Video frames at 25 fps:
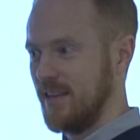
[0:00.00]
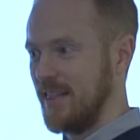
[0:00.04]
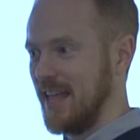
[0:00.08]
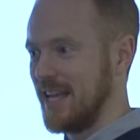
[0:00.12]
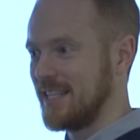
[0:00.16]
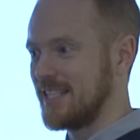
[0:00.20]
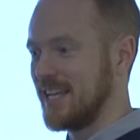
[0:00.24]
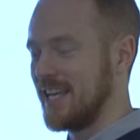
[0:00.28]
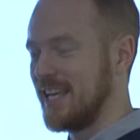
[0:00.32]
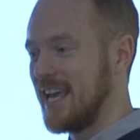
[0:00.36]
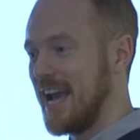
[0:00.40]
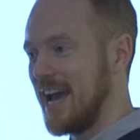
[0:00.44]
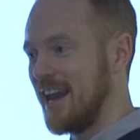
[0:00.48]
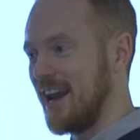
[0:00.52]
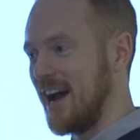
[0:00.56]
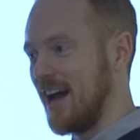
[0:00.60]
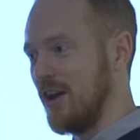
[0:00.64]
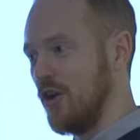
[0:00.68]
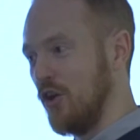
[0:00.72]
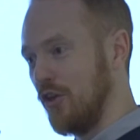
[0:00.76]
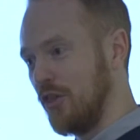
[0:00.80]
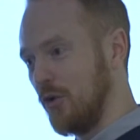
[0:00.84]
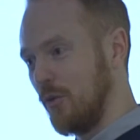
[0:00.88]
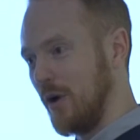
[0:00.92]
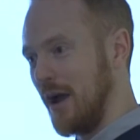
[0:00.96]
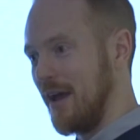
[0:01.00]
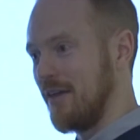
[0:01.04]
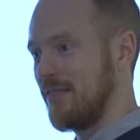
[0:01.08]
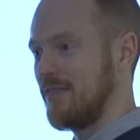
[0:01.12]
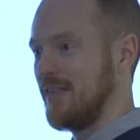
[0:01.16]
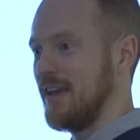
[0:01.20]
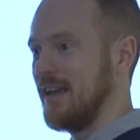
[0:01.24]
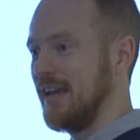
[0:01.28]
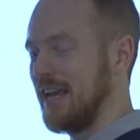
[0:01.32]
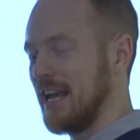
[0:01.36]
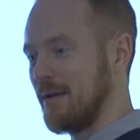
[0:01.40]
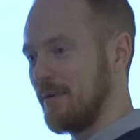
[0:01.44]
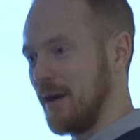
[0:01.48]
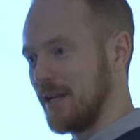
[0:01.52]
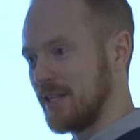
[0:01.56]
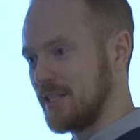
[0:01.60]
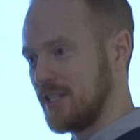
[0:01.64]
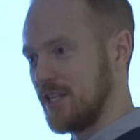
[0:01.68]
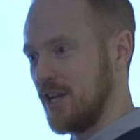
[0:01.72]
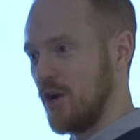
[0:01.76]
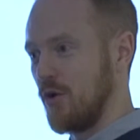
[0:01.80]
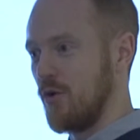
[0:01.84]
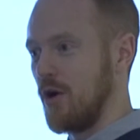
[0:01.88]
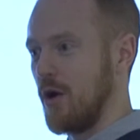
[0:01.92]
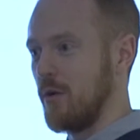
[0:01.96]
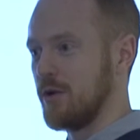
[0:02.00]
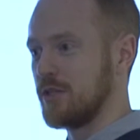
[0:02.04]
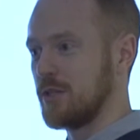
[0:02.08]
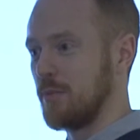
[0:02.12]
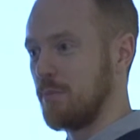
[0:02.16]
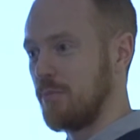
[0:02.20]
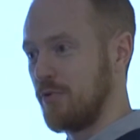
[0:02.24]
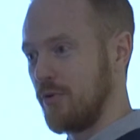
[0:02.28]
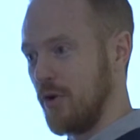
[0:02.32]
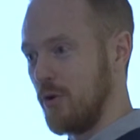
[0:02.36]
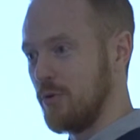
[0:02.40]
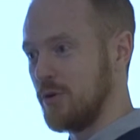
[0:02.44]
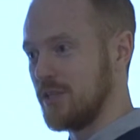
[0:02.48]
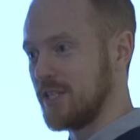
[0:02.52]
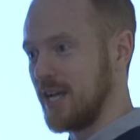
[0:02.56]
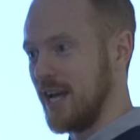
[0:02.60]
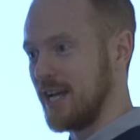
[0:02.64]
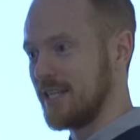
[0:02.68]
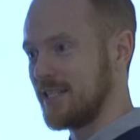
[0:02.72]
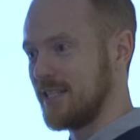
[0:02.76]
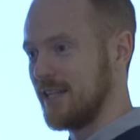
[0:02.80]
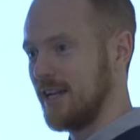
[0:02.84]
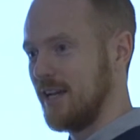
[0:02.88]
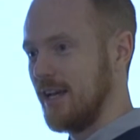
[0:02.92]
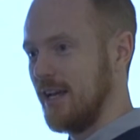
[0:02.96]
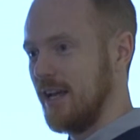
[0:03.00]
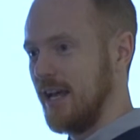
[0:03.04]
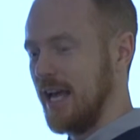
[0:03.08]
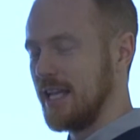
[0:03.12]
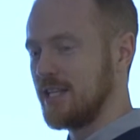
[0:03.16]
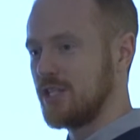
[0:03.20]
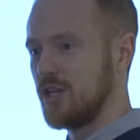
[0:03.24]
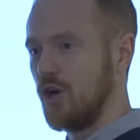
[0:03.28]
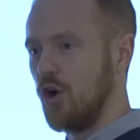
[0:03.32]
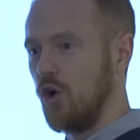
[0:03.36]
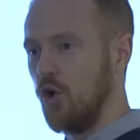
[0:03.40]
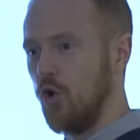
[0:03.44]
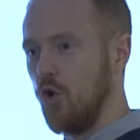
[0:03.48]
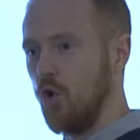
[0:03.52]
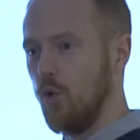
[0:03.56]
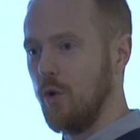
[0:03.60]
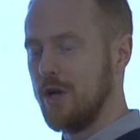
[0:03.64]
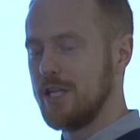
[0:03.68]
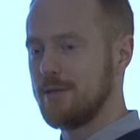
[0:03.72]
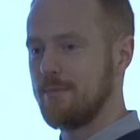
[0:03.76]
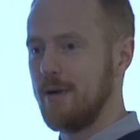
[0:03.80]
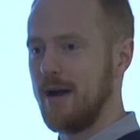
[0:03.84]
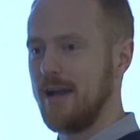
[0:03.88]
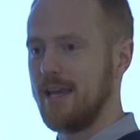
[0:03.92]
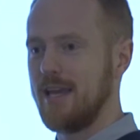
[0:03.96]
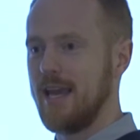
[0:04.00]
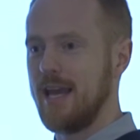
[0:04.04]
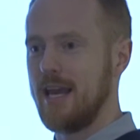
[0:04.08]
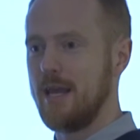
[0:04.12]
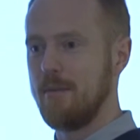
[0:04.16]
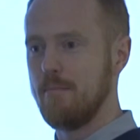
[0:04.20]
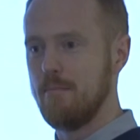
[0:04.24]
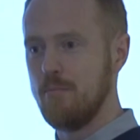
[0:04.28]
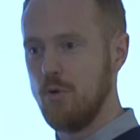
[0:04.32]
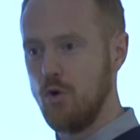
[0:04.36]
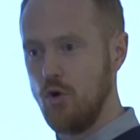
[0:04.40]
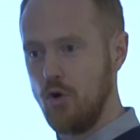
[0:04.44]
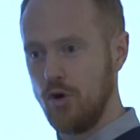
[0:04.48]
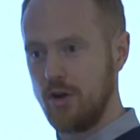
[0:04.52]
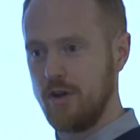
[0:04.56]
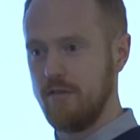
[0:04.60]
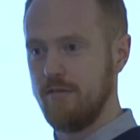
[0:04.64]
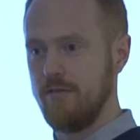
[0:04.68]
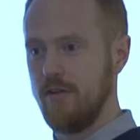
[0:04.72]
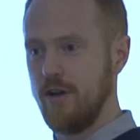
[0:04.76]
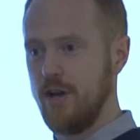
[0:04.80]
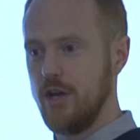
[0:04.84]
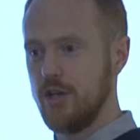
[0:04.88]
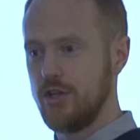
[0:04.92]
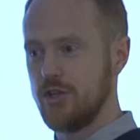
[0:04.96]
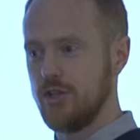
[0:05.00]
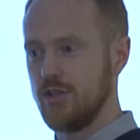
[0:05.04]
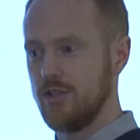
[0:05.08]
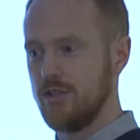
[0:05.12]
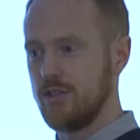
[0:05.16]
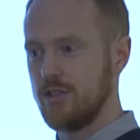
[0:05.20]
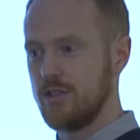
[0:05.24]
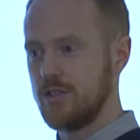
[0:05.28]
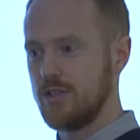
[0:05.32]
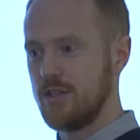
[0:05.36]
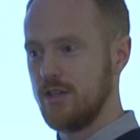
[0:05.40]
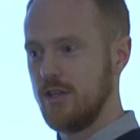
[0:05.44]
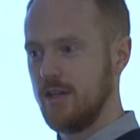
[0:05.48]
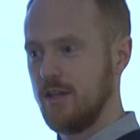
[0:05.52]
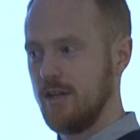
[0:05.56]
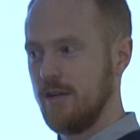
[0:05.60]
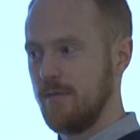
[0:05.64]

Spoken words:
And that's, again, another way of thinking about CRO as a process. It's not always about getting more conversions.